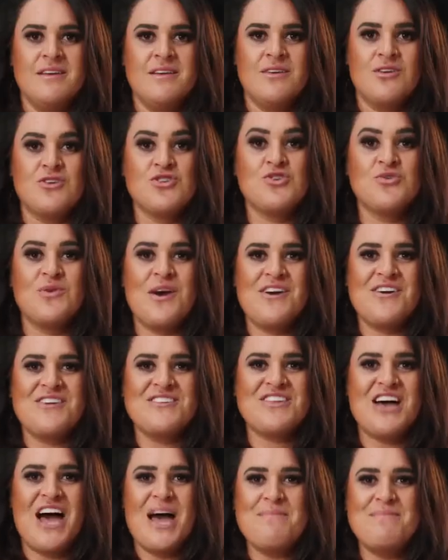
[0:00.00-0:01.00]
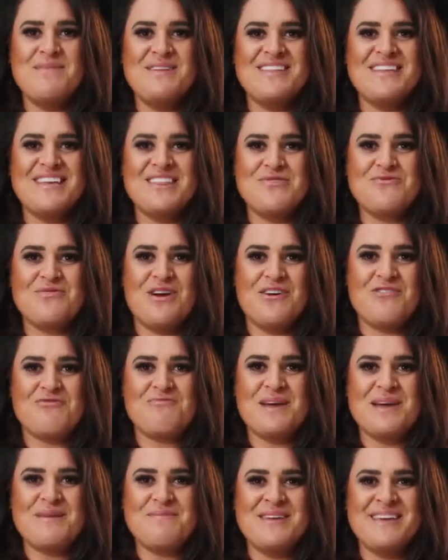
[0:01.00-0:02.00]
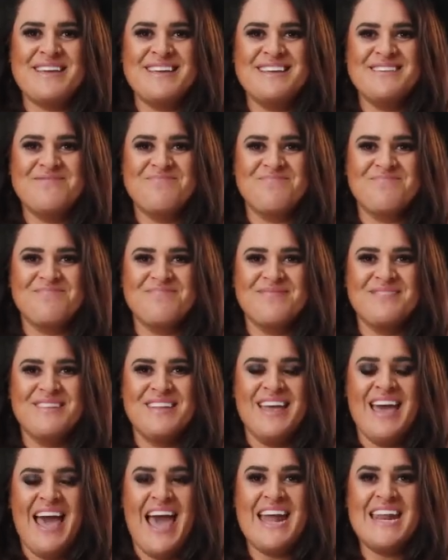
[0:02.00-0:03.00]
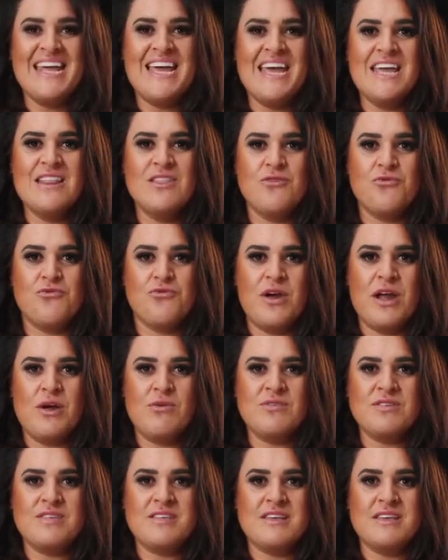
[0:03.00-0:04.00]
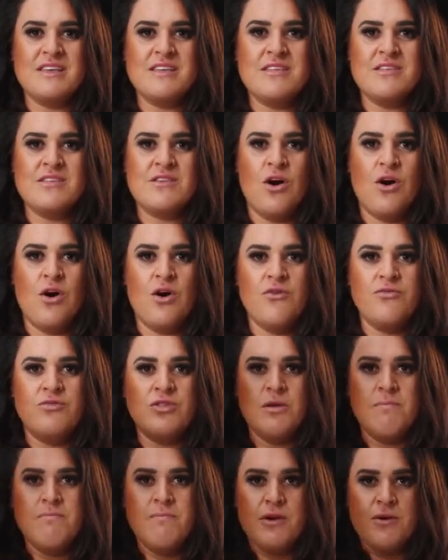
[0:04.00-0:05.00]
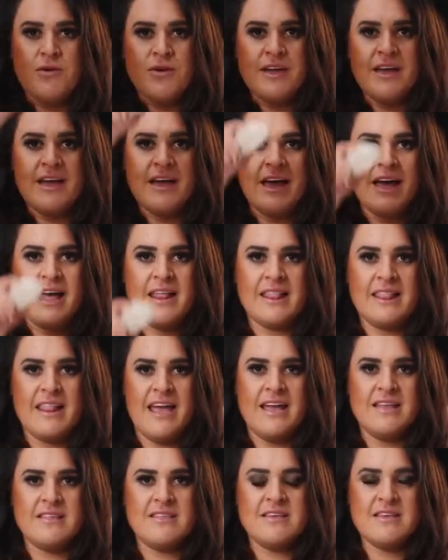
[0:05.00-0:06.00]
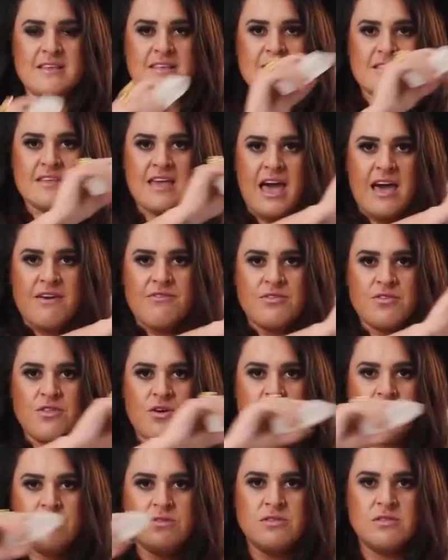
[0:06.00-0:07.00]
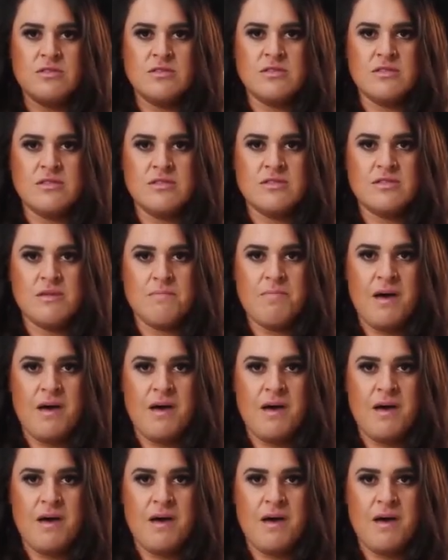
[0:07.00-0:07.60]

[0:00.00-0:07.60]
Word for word: because you are a diamond in the rough, baby. Adding in the frequencies of Lemuria, Atlantis, Avalon, the